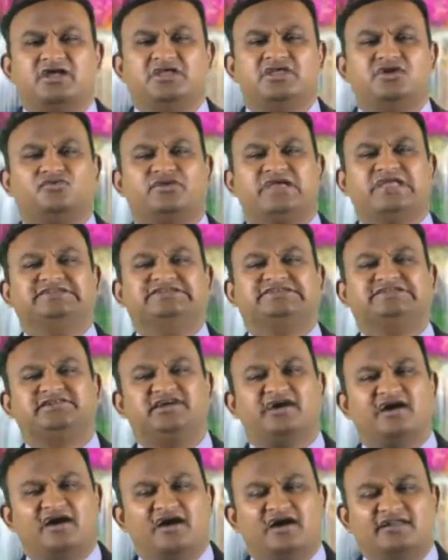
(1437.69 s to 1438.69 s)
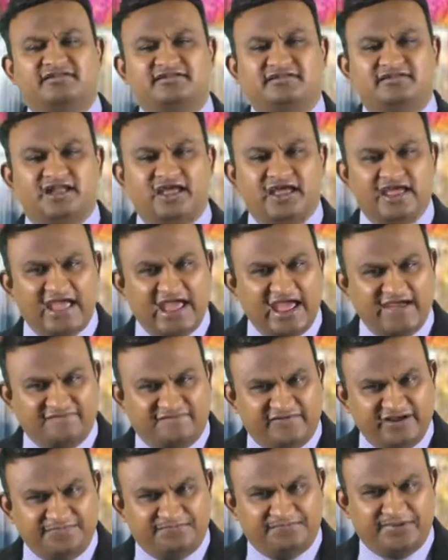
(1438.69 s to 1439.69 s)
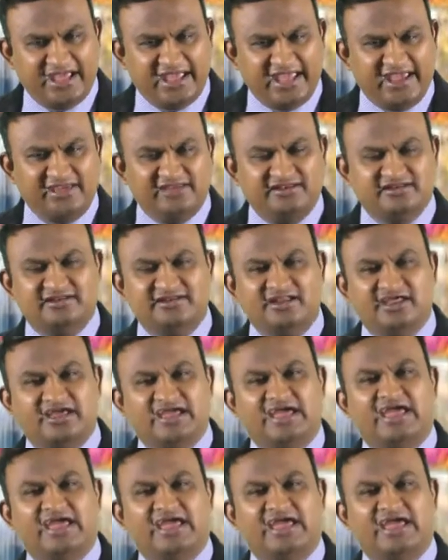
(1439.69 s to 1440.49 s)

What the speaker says: you can turn every pain